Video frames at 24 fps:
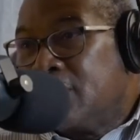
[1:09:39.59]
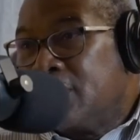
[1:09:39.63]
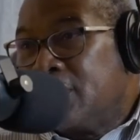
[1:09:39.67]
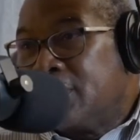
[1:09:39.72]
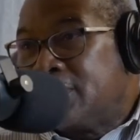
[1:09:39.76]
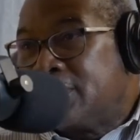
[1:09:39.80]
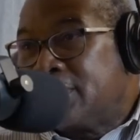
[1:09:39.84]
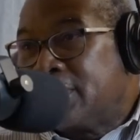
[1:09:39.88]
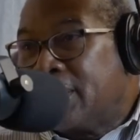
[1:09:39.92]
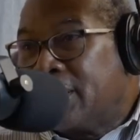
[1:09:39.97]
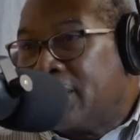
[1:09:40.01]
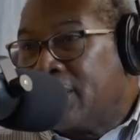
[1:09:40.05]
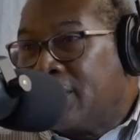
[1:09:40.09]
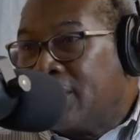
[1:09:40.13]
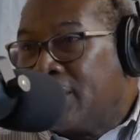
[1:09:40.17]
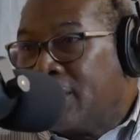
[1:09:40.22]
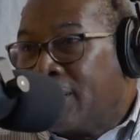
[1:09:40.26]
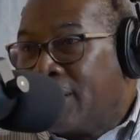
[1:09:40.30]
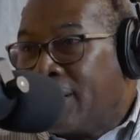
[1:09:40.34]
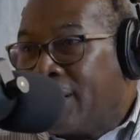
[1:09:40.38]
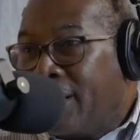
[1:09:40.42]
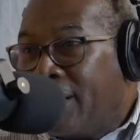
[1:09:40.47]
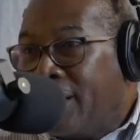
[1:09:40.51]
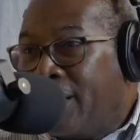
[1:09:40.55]
that said,
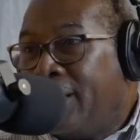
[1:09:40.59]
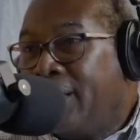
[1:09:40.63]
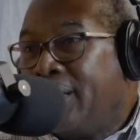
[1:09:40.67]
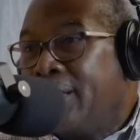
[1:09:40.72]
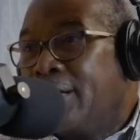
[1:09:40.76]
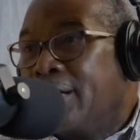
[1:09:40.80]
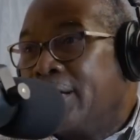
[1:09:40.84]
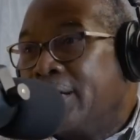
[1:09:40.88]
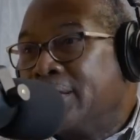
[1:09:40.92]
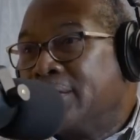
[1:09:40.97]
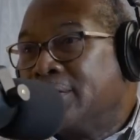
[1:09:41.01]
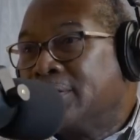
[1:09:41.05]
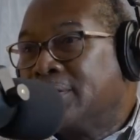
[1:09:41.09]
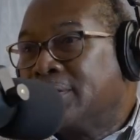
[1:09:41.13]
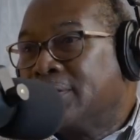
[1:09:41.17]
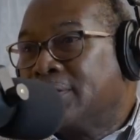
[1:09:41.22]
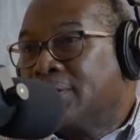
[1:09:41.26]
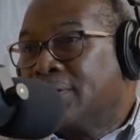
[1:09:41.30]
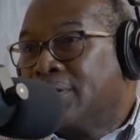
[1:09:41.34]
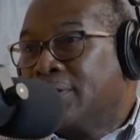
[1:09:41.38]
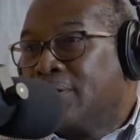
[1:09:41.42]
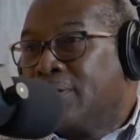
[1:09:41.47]
hey guys,